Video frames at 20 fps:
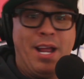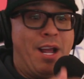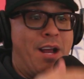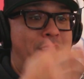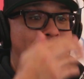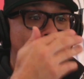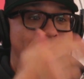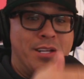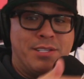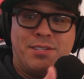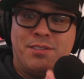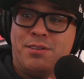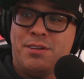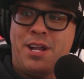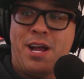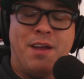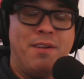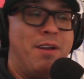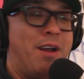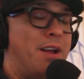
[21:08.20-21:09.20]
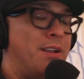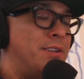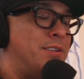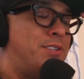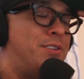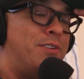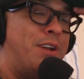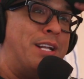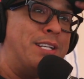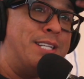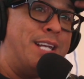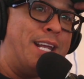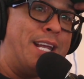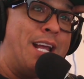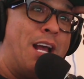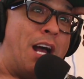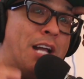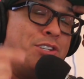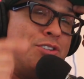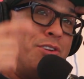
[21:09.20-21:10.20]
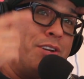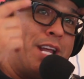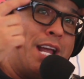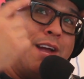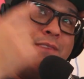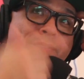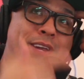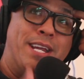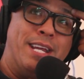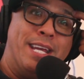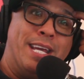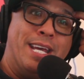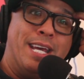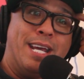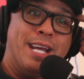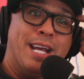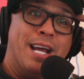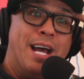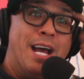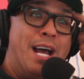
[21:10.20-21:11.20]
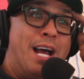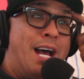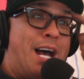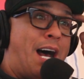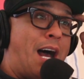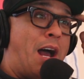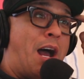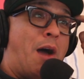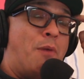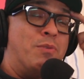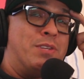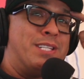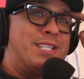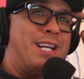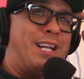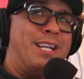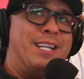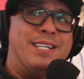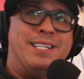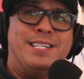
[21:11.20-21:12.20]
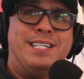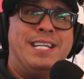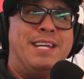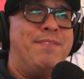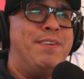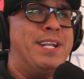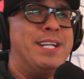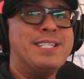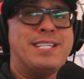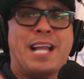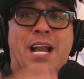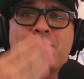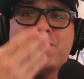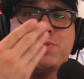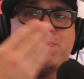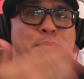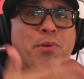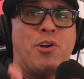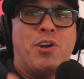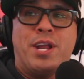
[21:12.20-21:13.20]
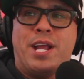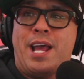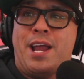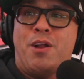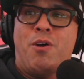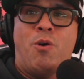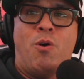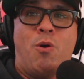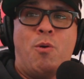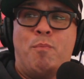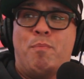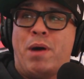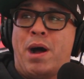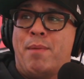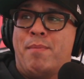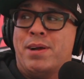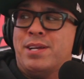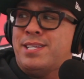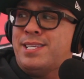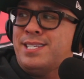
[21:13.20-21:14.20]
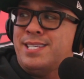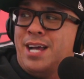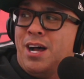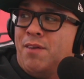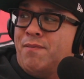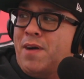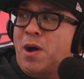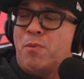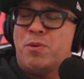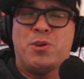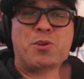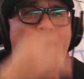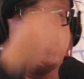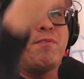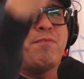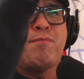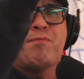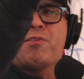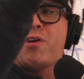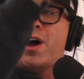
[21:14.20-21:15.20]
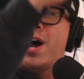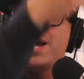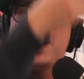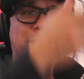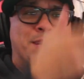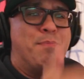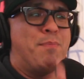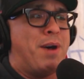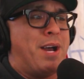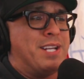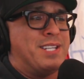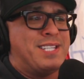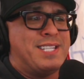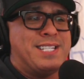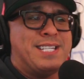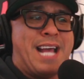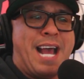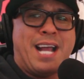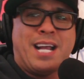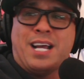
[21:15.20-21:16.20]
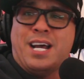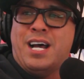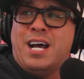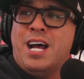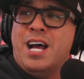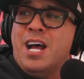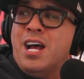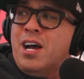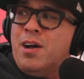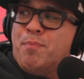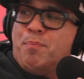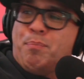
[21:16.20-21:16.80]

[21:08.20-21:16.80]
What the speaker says: And I hustled. I took every gig. I was selling DVDs that I was burning at home by myself. I would go to Fry's and buy a stack of